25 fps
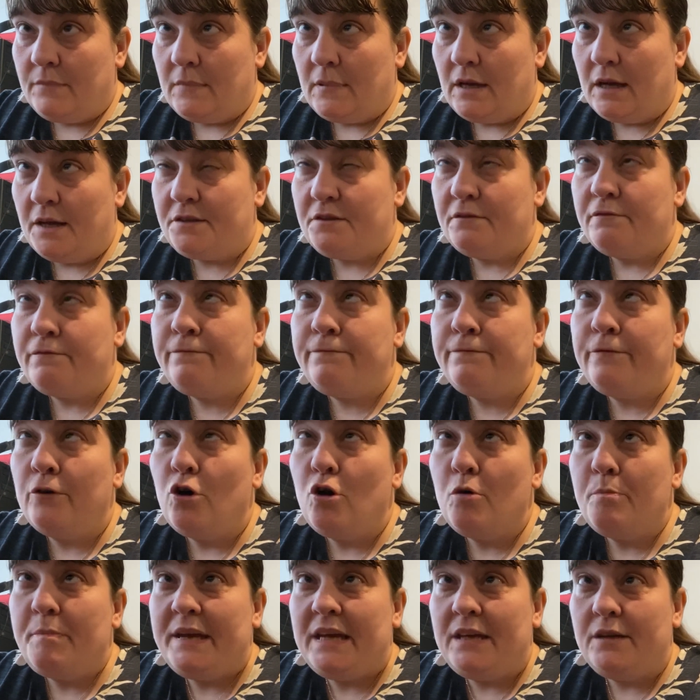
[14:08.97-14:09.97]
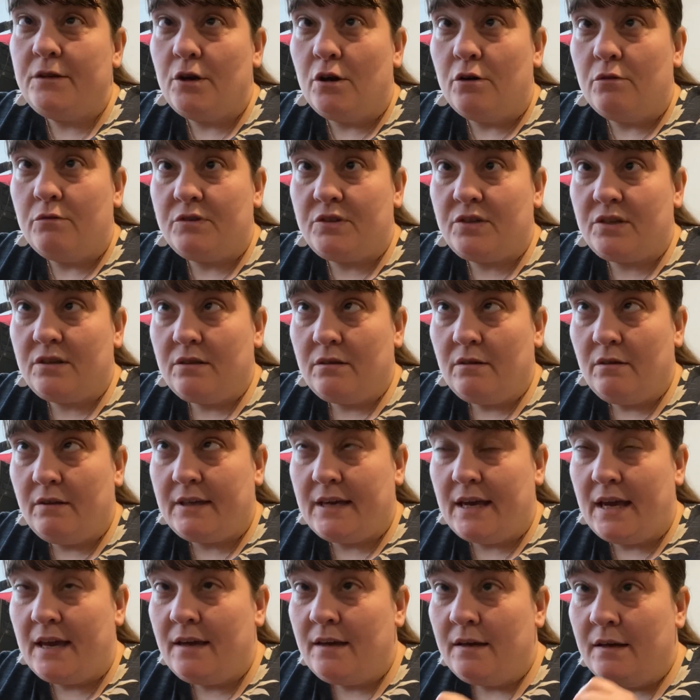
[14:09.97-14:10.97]
That's a 4-beat note,
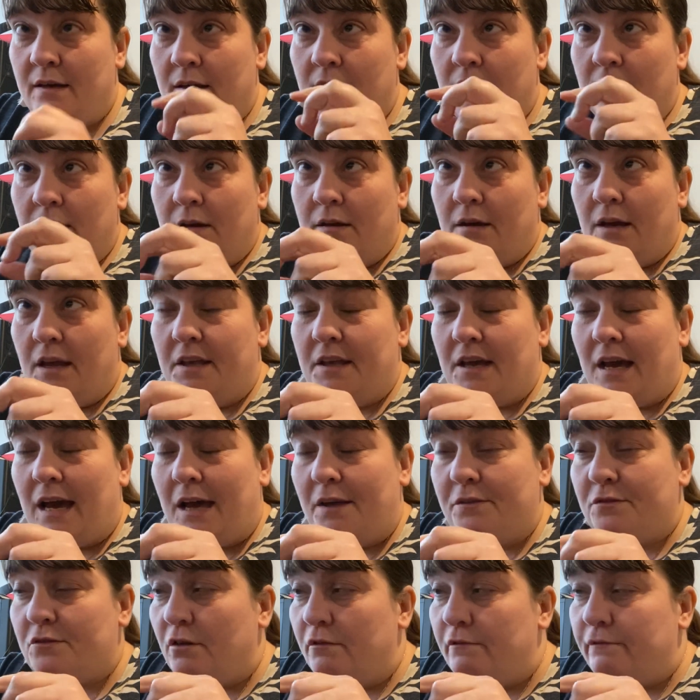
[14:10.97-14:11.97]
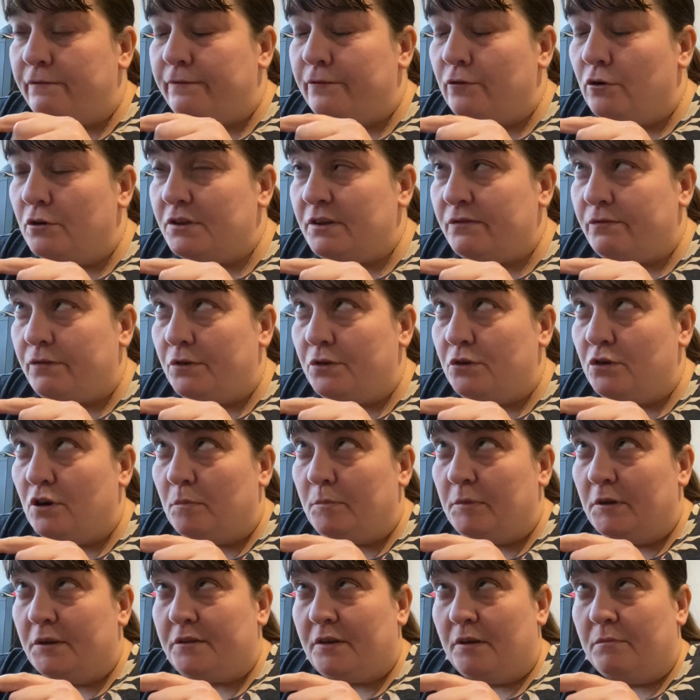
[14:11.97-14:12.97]
okay? It has got 4 different
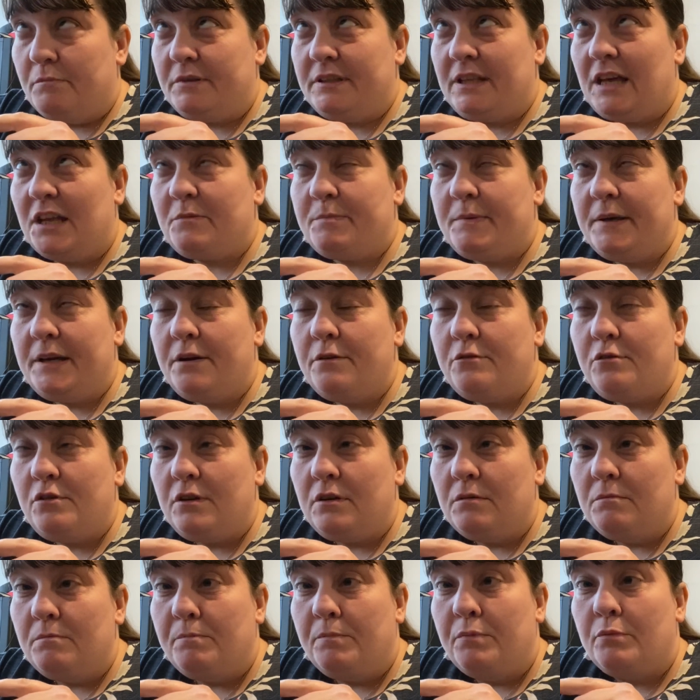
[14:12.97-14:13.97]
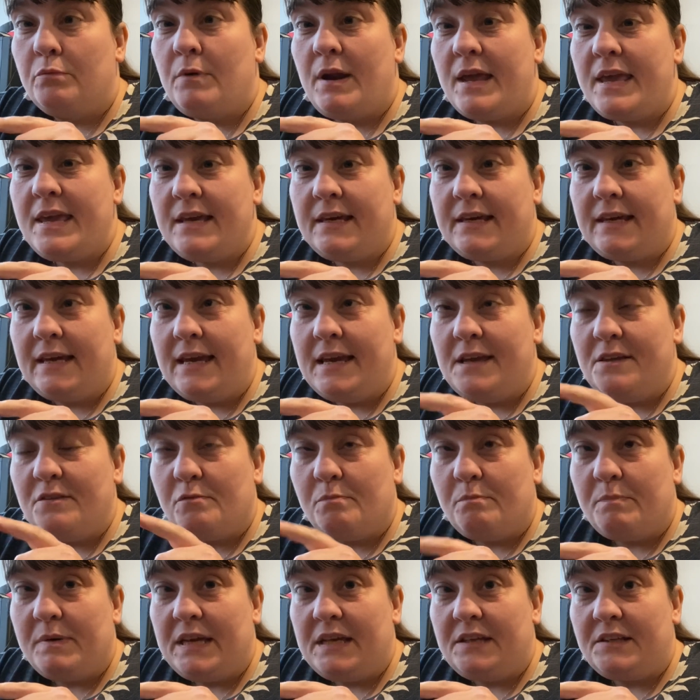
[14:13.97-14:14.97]
knobbles on, but that's because you can break
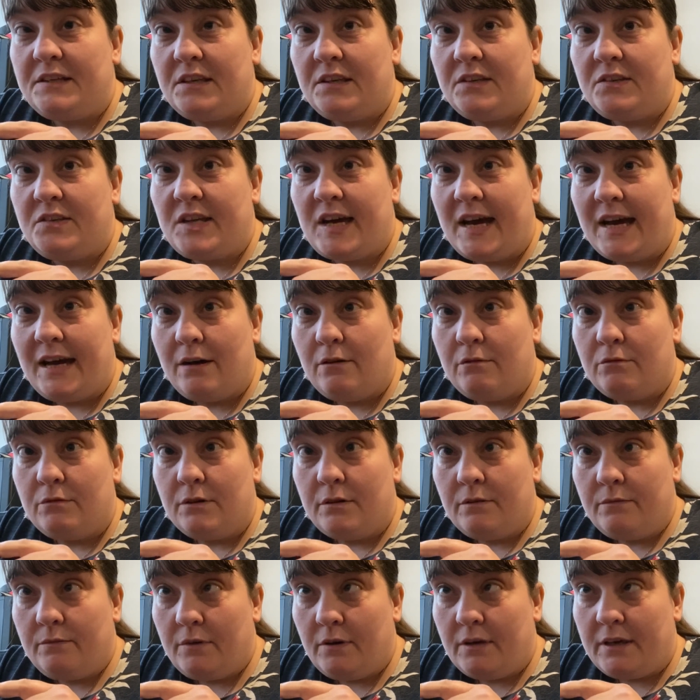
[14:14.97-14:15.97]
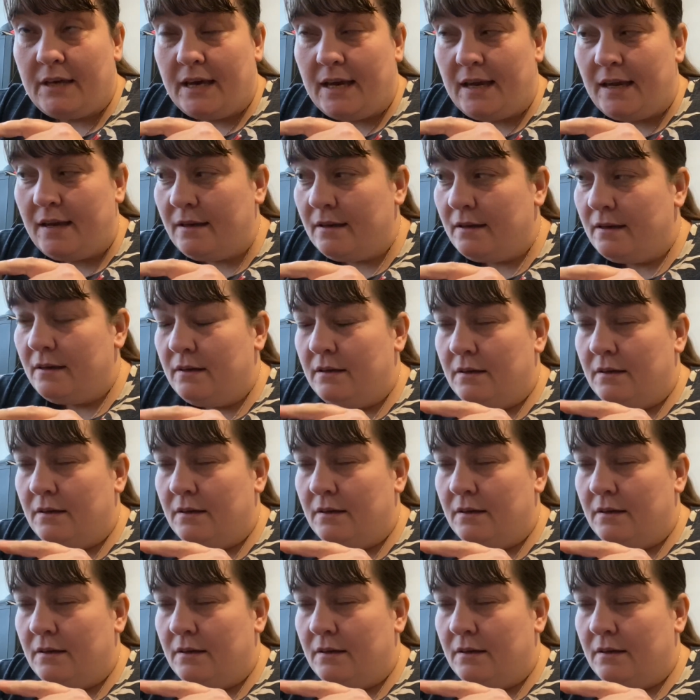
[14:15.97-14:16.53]
each beat down, okay?